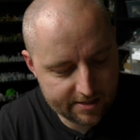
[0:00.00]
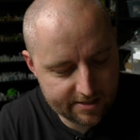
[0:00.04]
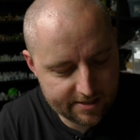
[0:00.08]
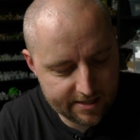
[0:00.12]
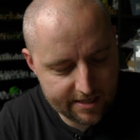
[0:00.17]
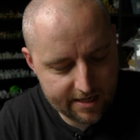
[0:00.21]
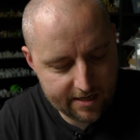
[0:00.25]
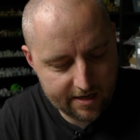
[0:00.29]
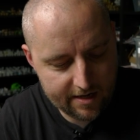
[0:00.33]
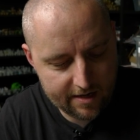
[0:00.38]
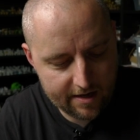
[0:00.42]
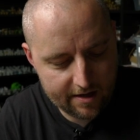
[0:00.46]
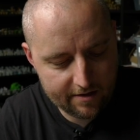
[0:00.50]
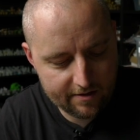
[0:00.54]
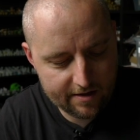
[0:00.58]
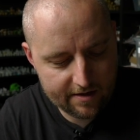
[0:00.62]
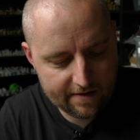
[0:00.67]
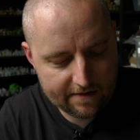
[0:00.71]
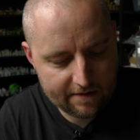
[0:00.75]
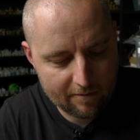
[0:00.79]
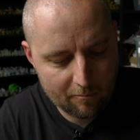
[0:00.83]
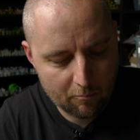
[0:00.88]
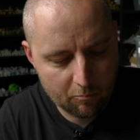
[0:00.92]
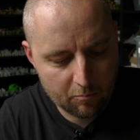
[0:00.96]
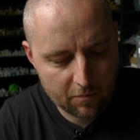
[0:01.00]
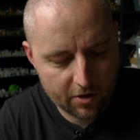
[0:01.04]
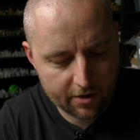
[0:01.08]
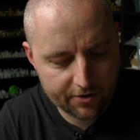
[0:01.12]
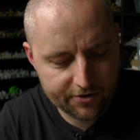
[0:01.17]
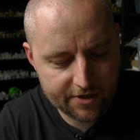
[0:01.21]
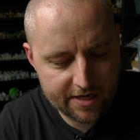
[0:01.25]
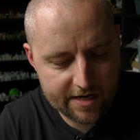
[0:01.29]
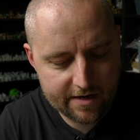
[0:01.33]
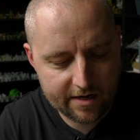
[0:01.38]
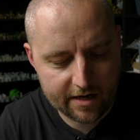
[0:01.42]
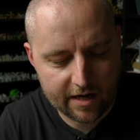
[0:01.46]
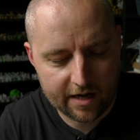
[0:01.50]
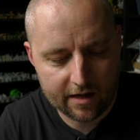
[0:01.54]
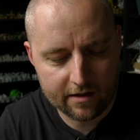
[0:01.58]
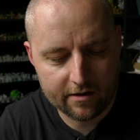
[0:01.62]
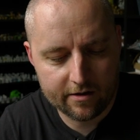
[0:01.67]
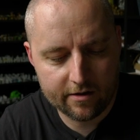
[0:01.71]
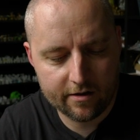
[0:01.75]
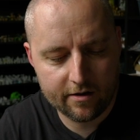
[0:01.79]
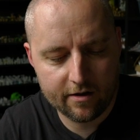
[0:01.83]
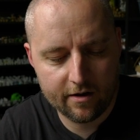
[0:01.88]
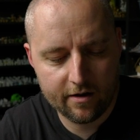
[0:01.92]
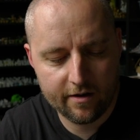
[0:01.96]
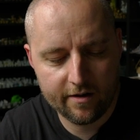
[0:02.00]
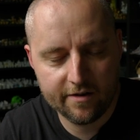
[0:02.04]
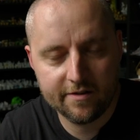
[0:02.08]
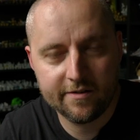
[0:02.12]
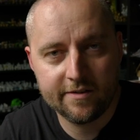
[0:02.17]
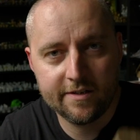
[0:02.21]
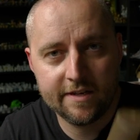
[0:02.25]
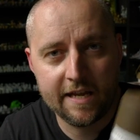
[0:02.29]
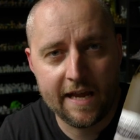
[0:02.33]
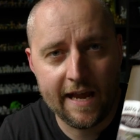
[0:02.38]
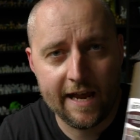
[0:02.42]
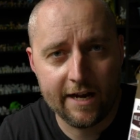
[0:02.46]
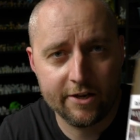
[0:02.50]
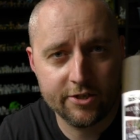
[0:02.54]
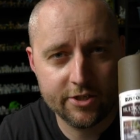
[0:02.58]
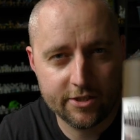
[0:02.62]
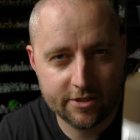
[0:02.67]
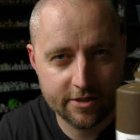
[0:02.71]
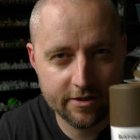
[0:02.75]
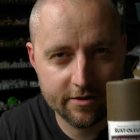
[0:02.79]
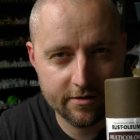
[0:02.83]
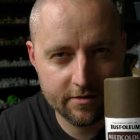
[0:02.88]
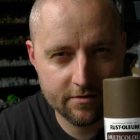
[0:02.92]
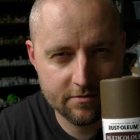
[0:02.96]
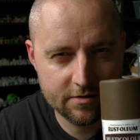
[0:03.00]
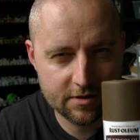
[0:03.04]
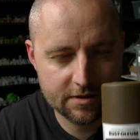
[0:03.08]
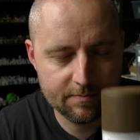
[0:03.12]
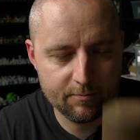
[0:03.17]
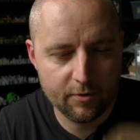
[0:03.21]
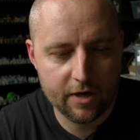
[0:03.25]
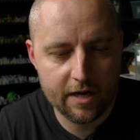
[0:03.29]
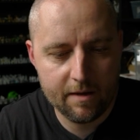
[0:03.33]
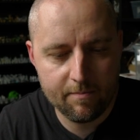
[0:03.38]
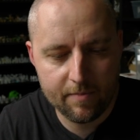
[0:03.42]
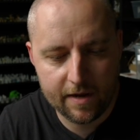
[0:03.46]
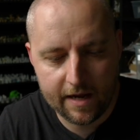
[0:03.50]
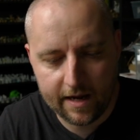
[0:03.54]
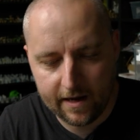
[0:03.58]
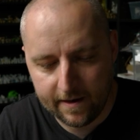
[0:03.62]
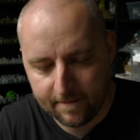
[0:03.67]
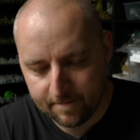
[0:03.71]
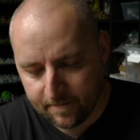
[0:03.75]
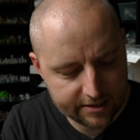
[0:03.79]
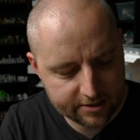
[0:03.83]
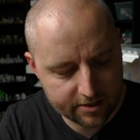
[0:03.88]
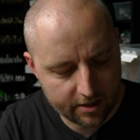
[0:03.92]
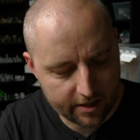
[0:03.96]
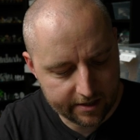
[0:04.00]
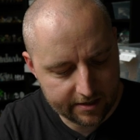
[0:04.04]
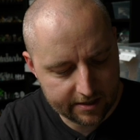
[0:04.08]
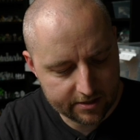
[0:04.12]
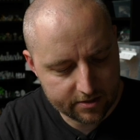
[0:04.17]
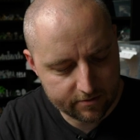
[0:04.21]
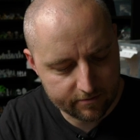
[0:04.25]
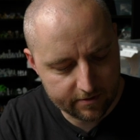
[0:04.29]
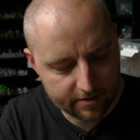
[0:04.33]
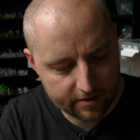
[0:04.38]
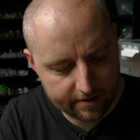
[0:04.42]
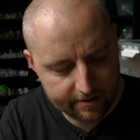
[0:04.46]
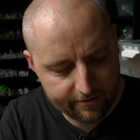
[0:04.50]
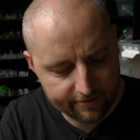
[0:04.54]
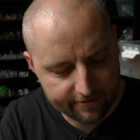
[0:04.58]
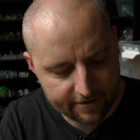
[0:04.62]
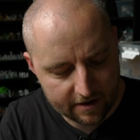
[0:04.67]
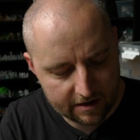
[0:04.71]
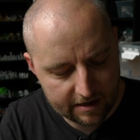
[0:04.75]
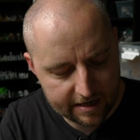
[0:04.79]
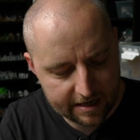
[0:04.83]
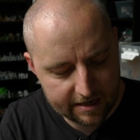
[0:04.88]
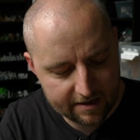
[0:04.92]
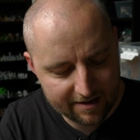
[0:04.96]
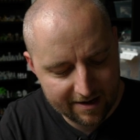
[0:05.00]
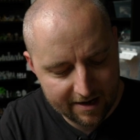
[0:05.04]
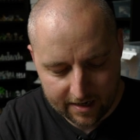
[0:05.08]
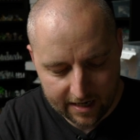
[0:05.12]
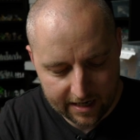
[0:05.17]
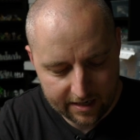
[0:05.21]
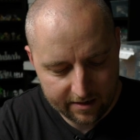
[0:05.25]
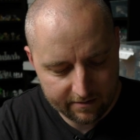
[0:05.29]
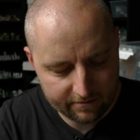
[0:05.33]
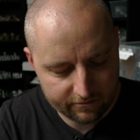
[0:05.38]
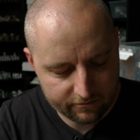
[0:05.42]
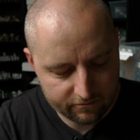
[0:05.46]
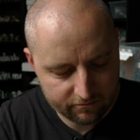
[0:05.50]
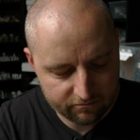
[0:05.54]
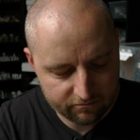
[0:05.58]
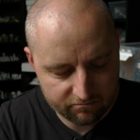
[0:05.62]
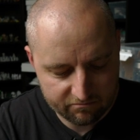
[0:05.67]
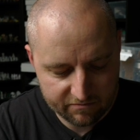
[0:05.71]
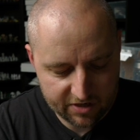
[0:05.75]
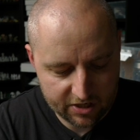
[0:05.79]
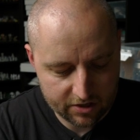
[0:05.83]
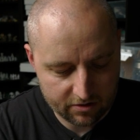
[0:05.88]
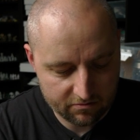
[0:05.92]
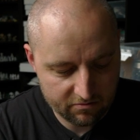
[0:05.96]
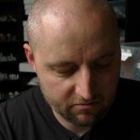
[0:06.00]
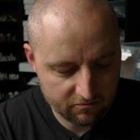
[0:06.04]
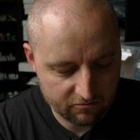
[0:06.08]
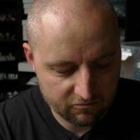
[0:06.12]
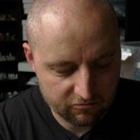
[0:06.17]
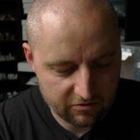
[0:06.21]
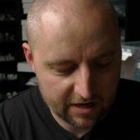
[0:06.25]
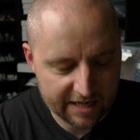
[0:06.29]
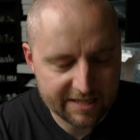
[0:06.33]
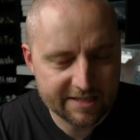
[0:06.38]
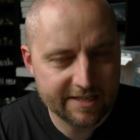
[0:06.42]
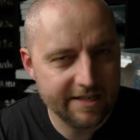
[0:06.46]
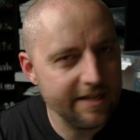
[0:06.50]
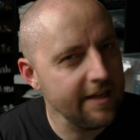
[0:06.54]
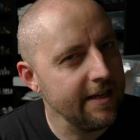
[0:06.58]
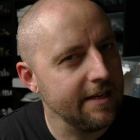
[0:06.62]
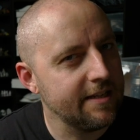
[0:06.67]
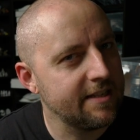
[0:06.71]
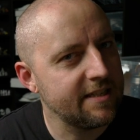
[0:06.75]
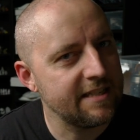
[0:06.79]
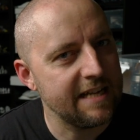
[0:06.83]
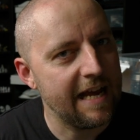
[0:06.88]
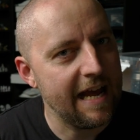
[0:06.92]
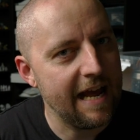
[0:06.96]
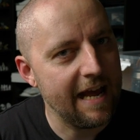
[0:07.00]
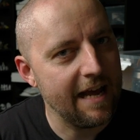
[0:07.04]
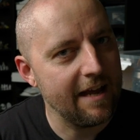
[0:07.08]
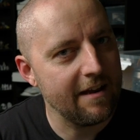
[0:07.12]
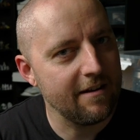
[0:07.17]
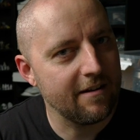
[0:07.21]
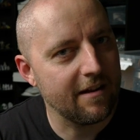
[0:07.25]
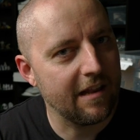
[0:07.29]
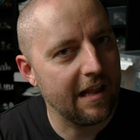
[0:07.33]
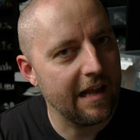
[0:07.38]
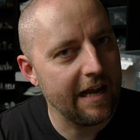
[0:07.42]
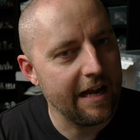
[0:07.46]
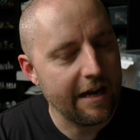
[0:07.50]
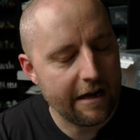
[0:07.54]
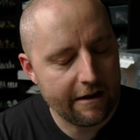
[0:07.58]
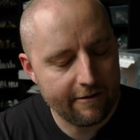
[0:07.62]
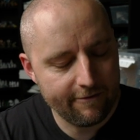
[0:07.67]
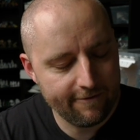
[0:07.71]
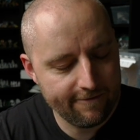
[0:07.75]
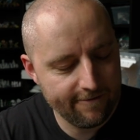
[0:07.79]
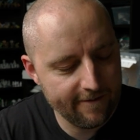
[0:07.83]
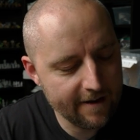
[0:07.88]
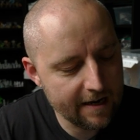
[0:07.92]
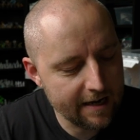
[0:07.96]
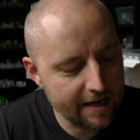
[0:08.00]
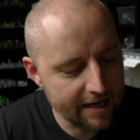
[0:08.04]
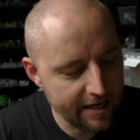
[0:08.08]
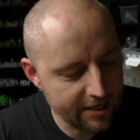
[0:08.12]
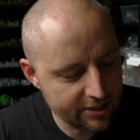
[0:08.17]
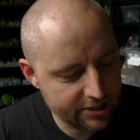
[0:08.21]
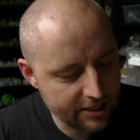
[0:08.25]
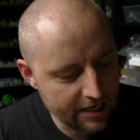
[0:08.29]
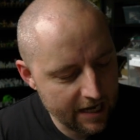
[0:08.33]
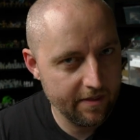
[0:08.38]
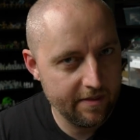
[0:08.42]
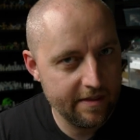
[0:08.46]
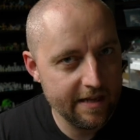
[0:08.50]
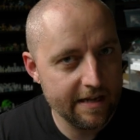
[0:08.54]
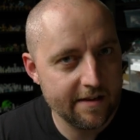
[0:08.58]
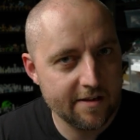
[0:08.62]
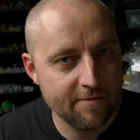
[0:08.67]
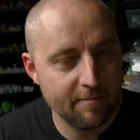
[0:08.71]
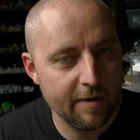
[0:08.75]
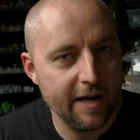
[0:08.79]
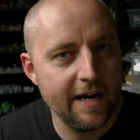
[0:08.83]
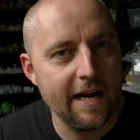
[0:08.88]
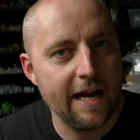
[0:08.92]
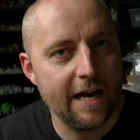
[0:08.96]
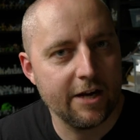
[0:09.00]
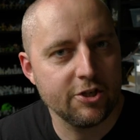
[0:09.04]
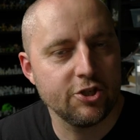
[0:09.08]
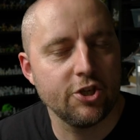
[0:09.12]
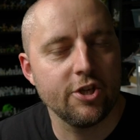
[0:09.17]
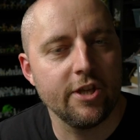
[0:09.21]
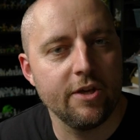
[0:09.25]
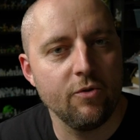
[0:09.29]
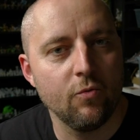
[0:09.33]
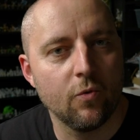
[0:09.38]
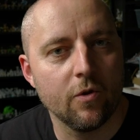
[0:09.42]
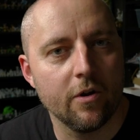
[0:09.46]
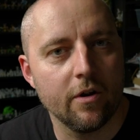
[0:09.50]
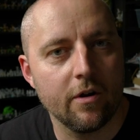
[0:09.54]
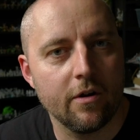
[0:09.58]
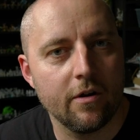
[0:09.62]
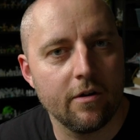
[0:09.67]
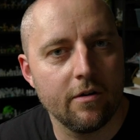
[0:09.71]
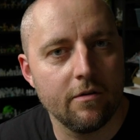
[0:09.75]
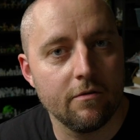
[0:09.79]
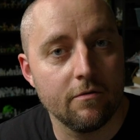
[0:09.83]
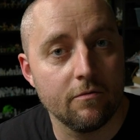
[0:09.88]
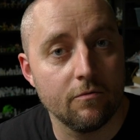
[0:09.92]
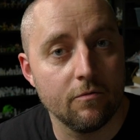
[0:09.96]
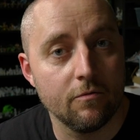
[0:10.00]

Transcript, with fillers: to see this multicolor textured spray paint. It's got this really fine kind of, you know, rusty sand-like finish. This might actually work